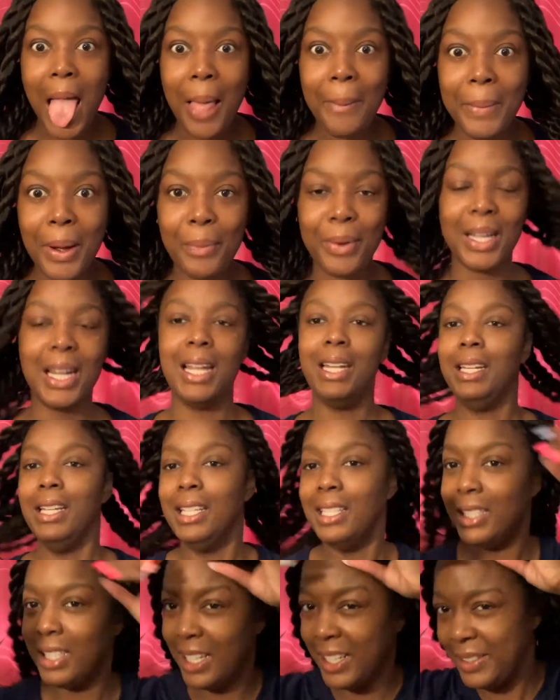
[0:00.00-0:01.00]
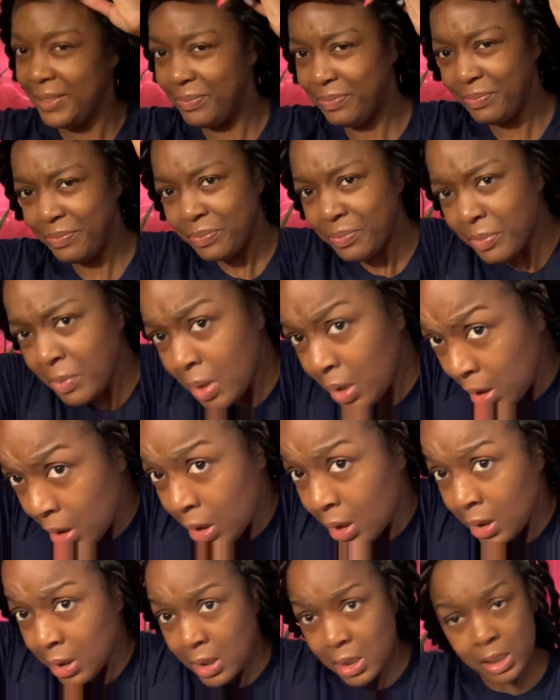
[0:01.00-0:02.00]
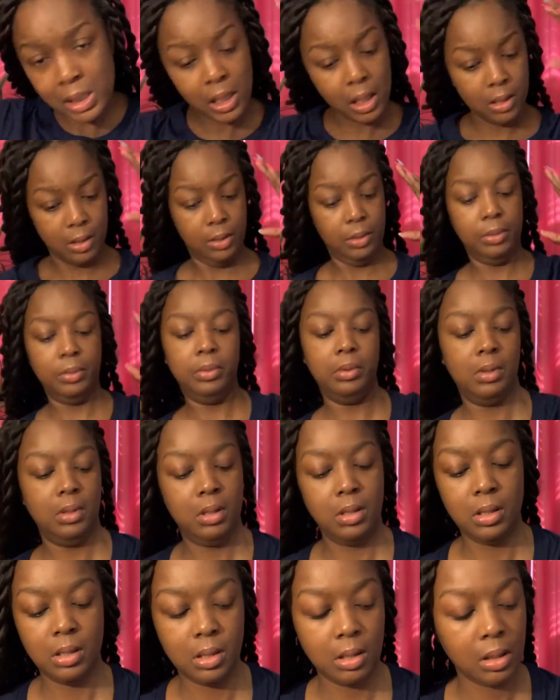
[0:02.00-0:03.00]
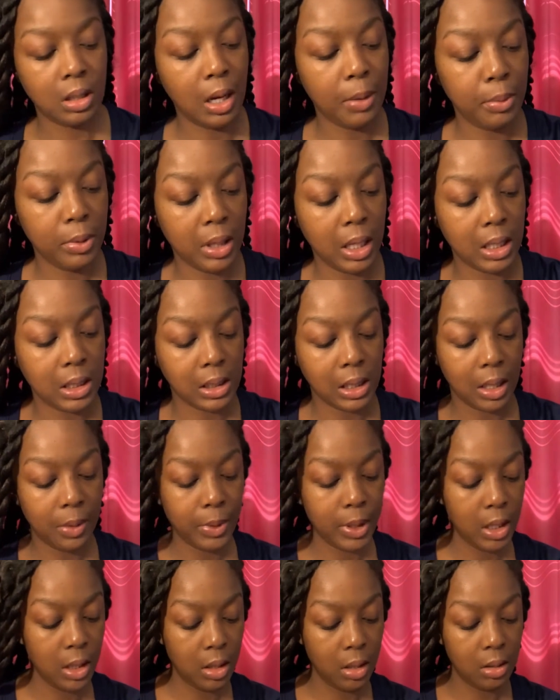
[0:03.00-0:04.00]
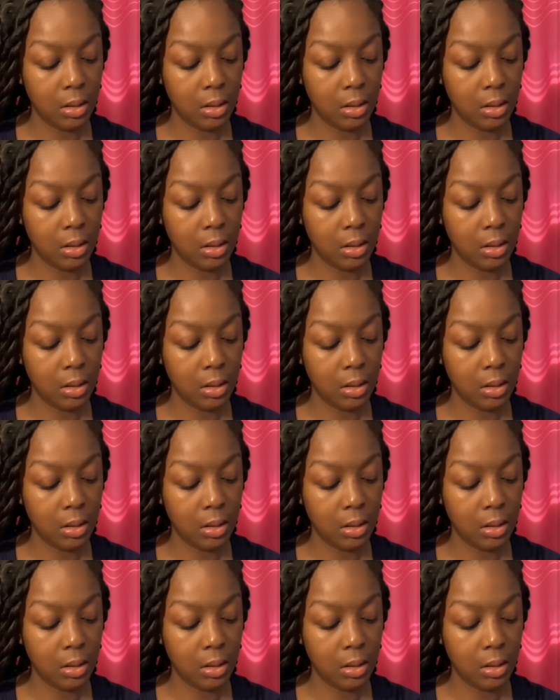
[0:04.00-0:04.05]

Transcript: But we're not done yet. So, a couple things that I wanna do.